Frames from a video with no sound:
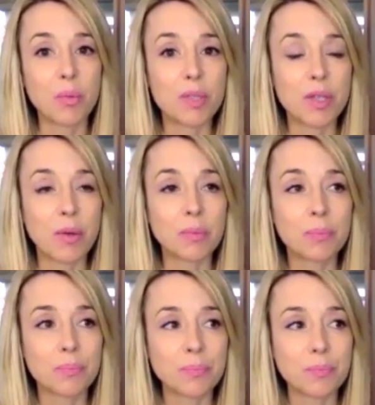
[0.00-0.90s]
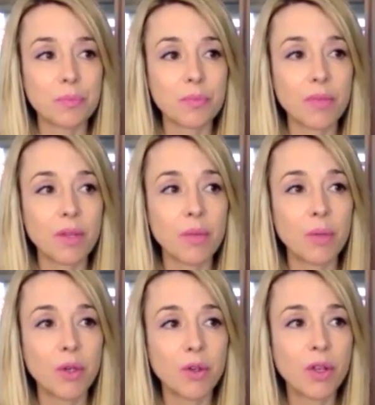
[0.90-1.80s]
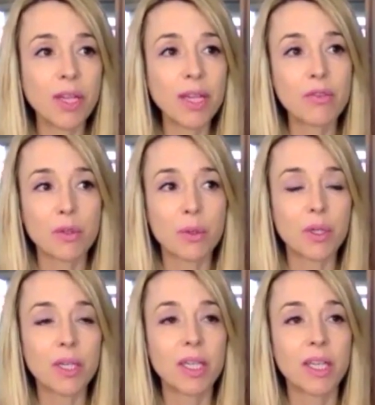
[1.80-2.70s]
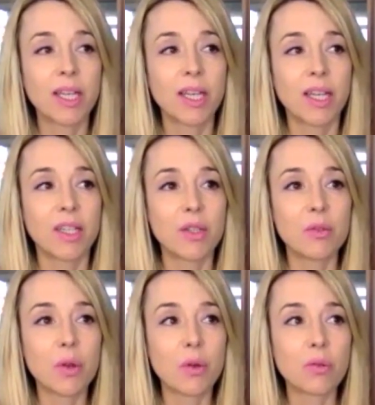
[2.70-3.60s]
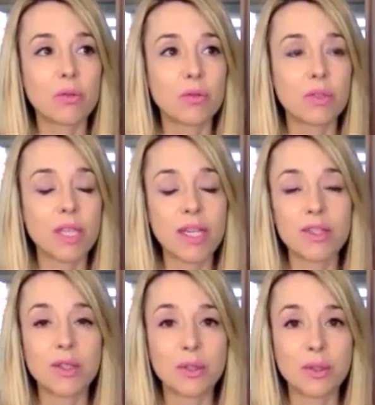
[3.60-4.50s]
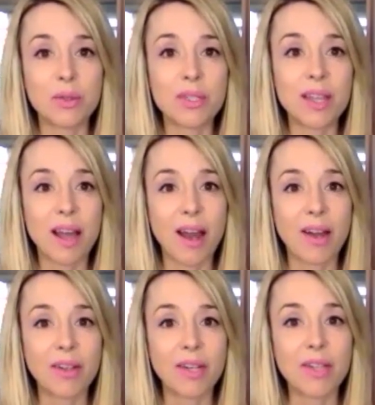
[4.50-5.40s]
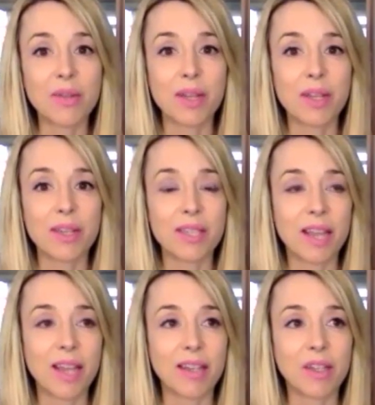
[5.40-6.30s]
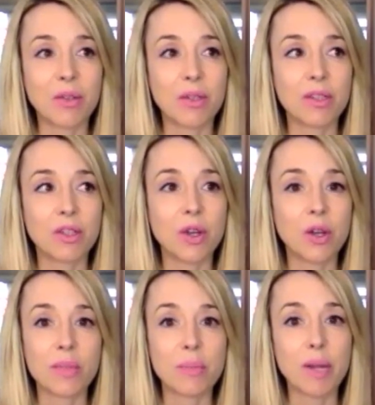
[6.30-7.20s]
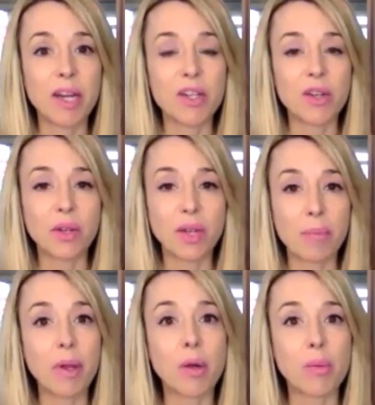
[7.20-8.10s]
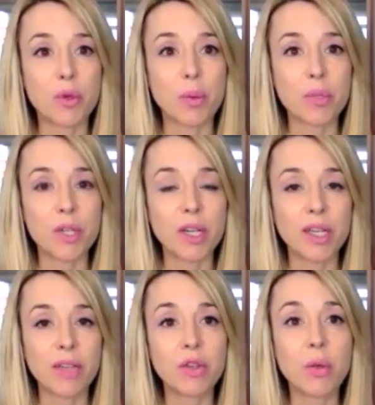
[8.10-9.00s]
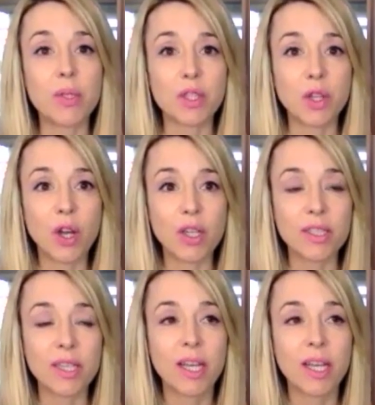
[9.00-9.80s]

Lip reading: So when you're cooking food, you don't tend to lose the iron. That's why they'll say, like, you can cook spinach and you'll get better absorption even though it's cooked.